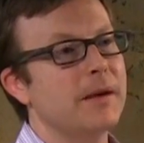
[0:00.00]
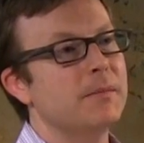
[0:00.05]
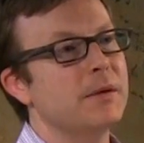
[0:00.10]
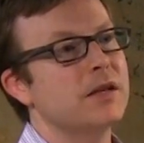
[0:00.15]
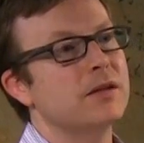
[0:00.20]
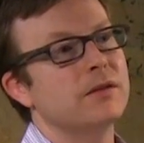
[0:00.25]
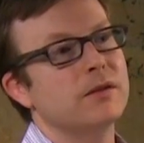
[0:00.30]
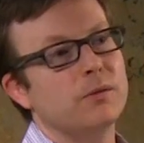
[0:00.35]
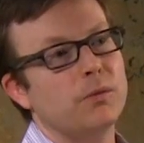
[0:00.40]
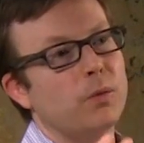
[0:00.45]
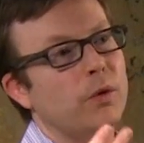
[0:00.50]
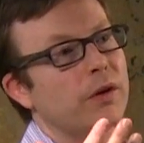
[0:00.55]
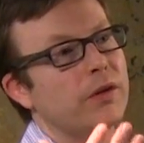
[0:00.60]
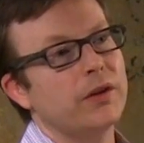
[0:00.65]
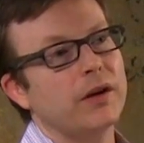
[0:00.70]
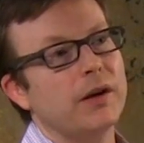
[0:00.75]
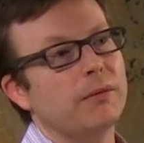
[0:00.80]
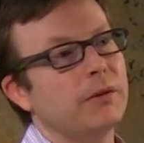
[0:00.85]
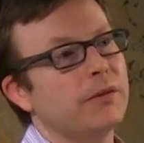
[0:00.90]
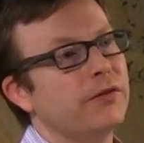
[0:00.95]
may be
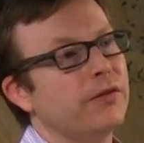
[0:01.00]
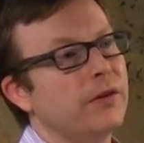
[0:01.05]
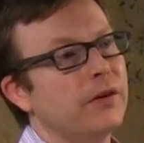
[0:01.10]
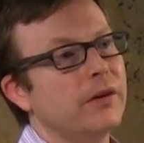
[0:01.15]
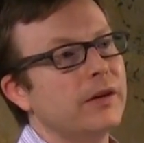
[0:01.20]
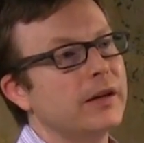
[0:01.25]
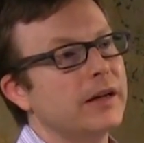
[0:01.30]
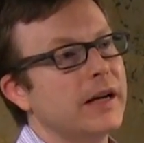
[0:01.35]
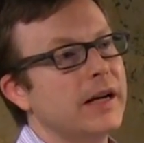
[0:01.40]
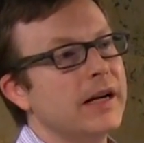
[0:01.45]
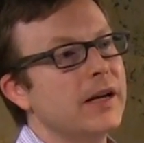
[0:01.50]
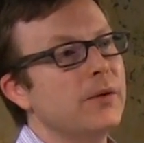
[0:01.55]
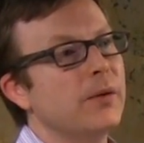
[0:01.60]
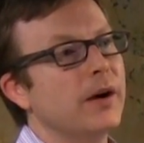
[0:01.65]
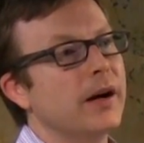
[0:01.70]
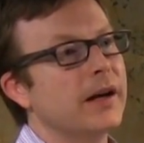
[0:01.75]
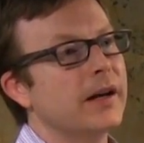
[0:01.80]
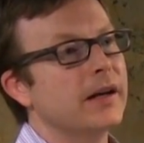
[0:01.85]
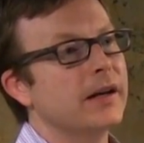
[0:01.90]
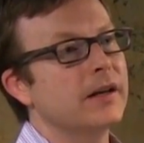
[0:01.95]
worth kind of referring
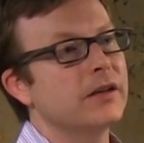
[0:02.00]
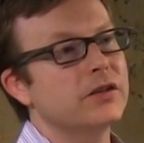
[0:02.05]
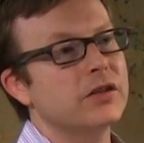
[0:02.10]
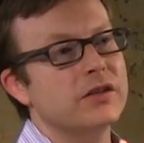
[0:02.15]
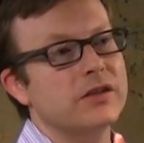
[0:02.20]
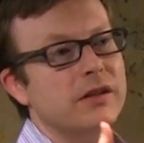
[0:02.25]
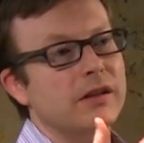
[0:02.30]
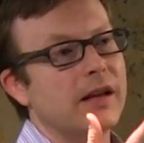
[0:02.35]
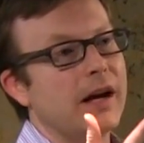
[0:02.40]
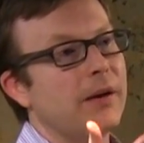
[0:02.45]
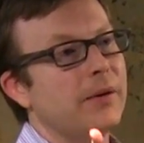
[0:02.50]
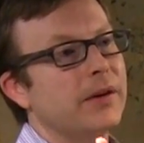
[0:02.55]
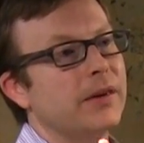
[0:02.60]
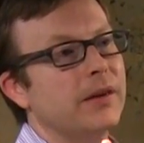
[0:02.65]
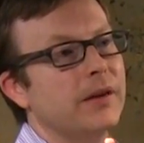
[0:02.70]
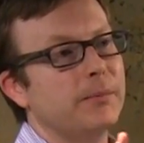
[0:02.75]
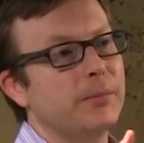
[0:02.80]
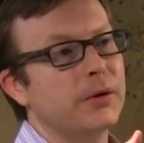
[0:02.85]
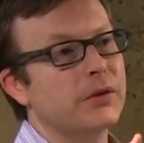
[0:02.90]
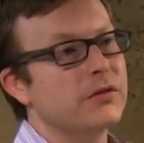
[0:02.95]
anyway, and just allowing
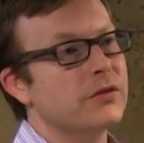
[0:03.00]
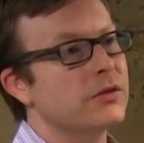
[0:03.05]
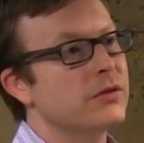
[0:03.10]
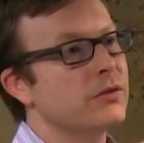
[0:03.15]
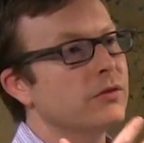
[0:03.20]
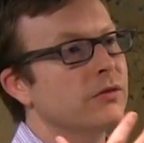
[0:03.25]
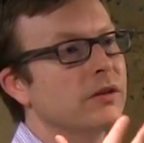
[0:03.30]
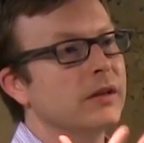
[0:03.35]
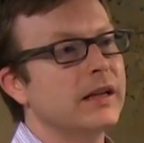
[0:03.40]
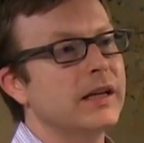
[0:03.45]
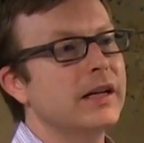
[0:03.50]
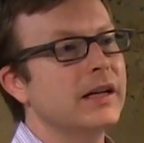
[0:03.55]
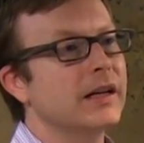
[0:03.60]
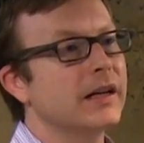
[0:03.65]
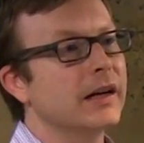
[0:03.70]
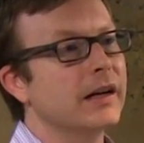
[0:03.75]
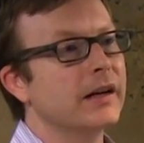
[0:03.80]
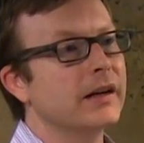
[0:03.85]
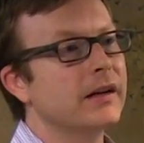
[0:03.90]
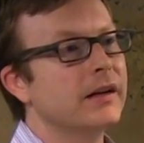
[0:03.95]
the person who's
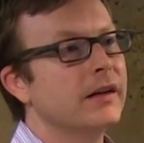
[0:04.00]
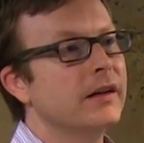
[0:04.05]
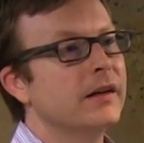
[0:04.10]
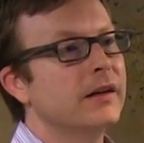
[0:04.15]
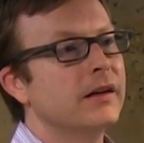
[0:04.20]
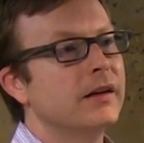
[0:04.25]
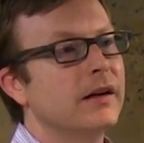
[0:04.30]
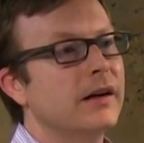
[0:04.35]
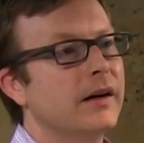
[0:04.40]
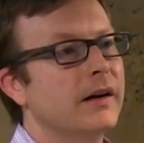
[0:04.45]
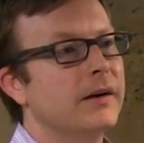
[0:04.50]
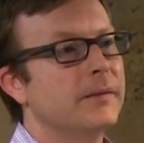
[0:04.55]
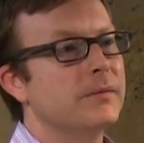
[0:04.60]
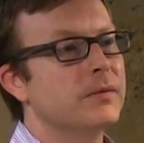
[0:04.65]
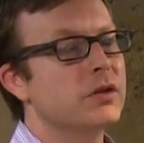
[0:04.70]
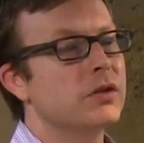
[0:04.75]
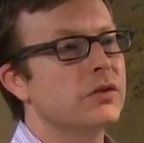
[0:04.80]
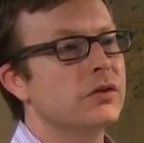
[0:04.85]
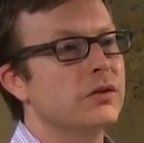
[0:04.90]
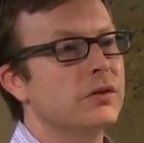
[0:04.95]
leading it
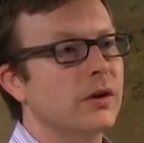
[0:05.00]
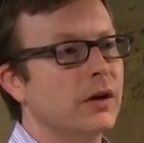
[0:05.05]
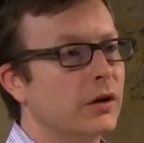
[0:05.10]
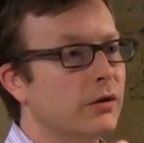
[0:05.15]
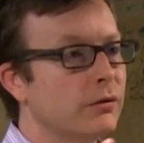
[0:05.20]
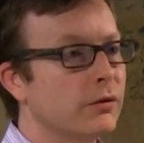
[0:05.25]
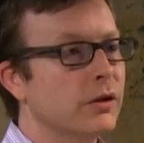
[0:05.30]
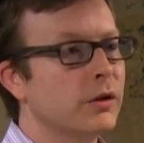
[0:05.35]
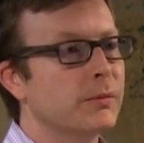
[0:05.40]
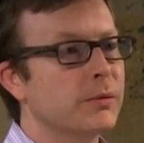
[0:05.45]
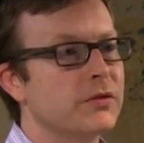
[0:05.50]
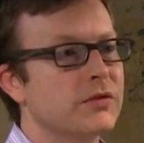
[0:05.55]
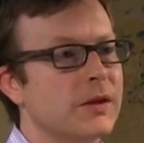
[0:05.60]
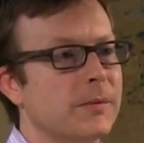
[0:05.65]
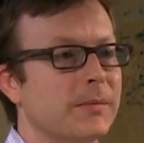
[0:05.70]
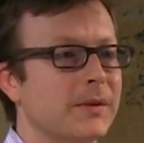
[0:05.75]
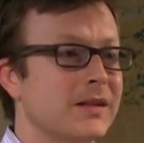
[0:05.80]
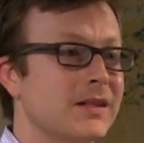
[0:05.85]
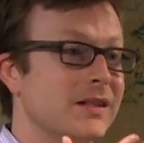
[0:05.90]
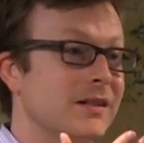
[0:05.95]
to a group or
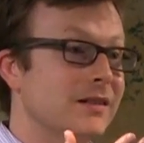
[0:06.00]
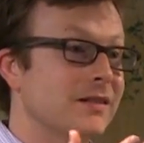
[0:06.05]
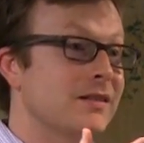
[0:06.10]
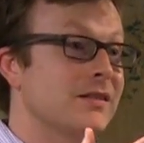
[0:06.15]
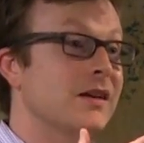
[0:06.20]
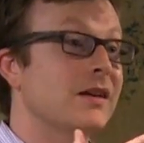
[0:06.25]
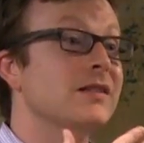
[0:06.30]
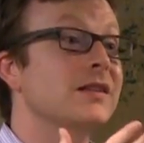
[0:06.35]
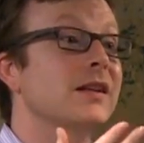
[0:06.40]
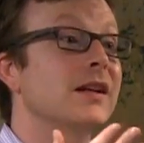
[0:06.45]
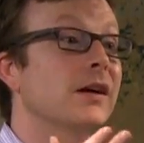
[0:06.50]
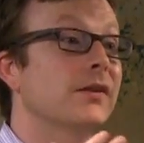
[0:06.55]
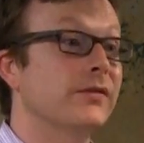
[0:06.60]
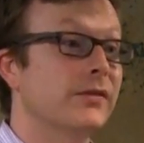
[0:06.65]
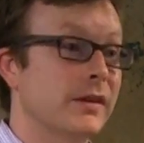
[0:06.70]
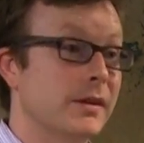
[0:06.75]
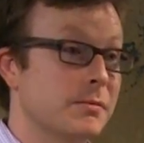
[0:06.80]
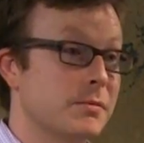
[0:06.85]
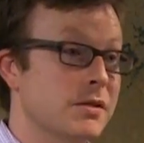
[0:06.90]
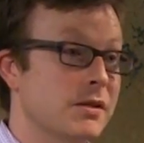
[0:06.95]
something to suss it out
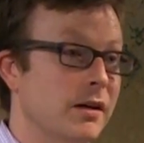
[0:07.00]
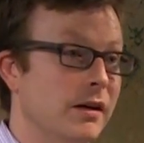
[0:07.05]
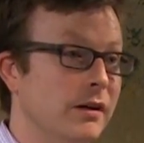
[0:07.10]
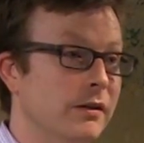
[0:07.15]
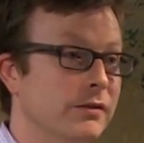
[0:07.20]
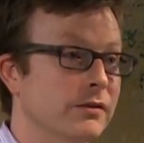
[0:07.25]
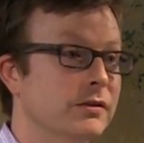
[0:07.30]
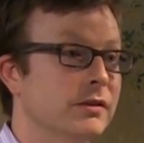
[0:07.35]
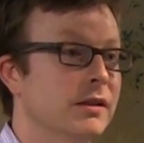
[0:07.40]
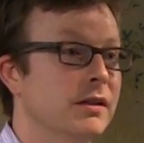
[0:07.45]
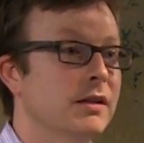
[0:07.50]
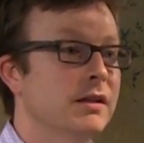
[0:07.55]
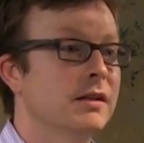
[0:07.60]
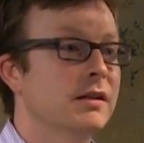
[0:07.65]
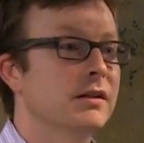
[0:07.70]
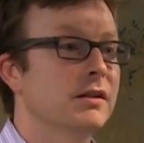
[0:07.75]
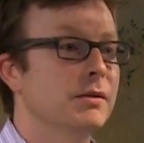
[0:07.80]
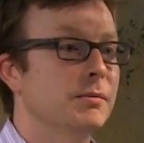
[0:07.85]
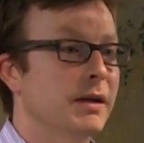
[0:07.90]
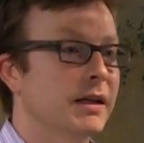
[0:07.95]
for themselves.
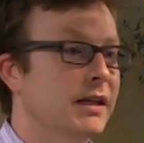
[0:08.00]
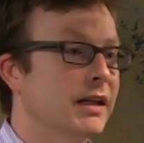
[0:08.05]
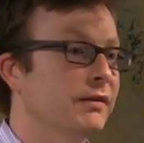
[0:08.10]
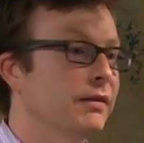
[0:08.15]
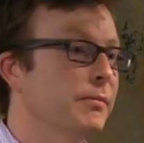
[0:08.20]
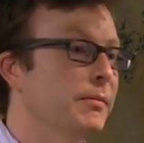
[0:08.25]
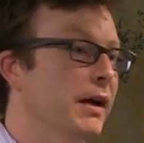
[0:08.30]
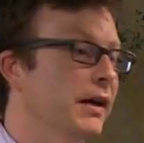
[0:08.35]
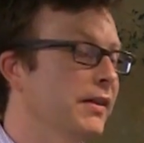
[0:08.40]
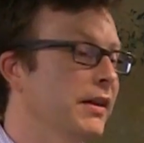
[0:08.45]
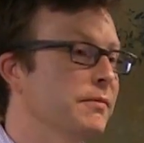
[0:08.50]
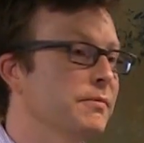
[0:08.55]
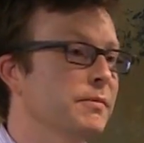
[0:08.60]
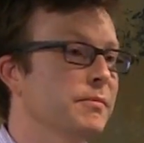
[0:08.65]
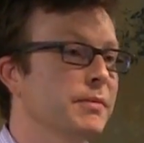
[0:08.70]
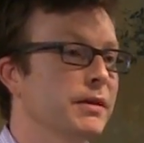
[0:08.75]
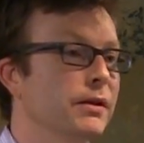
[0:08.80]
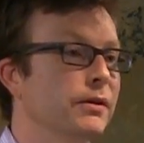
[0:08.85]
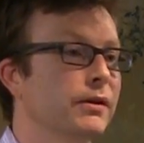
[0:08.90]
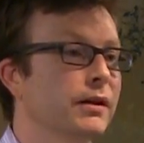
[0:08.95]
You might give them that. That
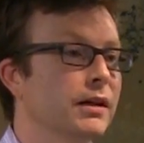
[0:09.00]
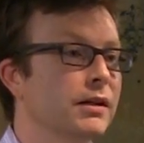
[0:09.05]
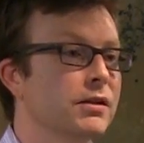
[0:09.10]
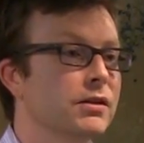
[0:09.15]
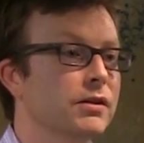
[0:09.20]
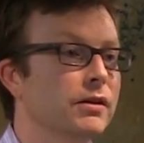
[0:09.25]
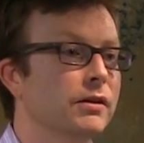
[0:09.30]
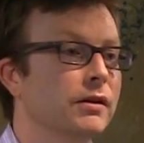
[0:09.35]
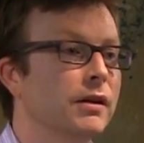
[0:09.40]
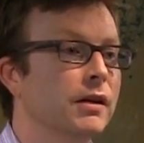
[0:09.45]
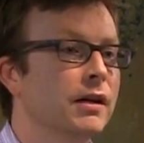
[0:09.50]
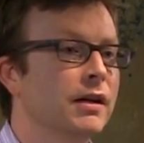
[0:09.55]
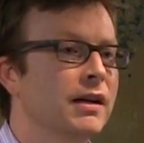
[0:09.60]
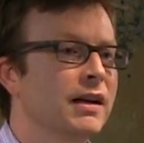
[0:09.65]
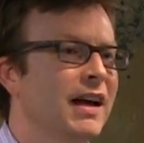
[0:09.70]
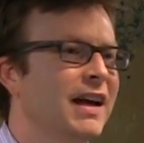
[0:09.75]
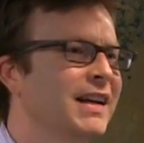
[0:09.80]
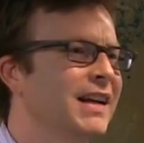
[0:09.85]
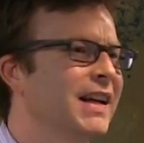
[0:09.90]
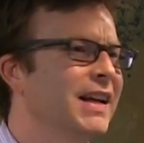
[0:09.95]
would be okay too.
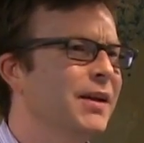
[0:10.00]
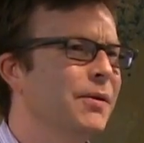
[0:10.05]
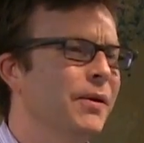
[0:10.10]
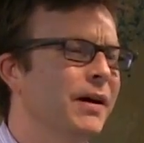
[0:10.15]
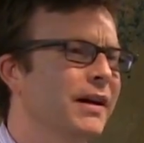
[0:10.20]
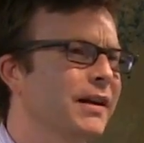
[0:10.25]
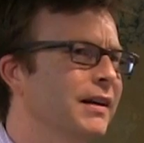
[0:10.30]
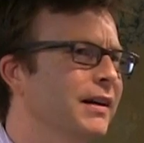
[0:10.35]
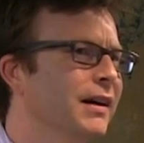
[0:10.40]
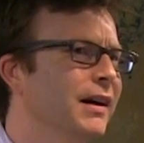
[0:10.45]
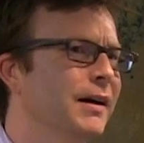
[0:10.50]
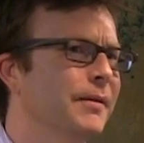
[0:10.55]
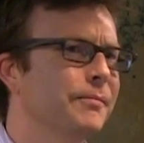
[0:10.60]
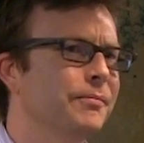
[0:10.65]
And anyway,